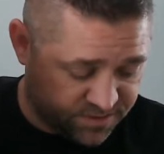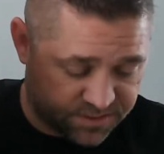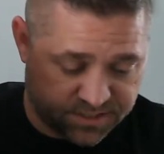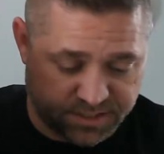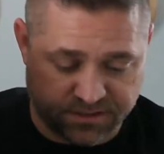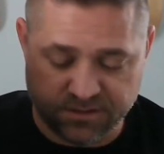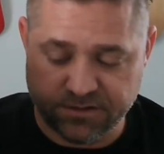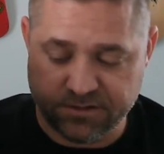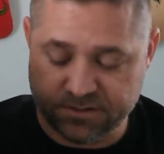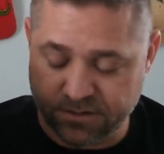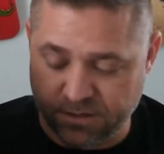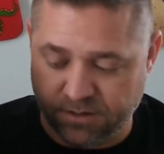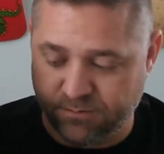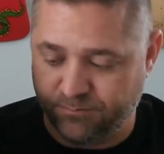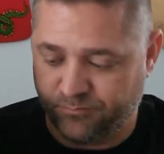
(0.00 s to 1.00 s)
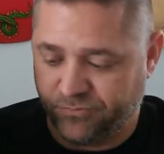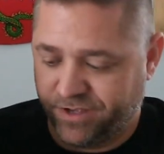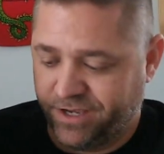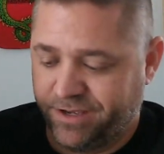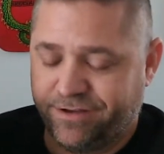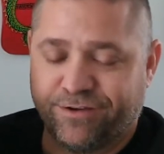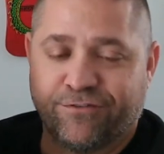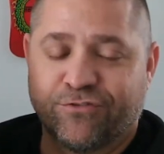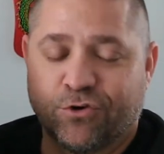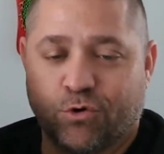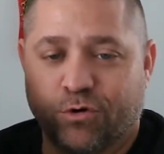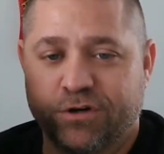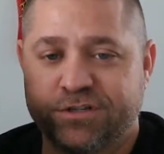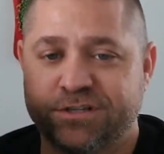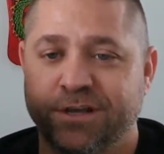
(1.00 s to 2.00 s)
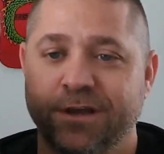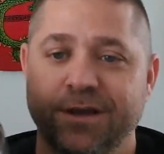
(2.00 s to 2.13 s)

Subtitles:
to see this, of course.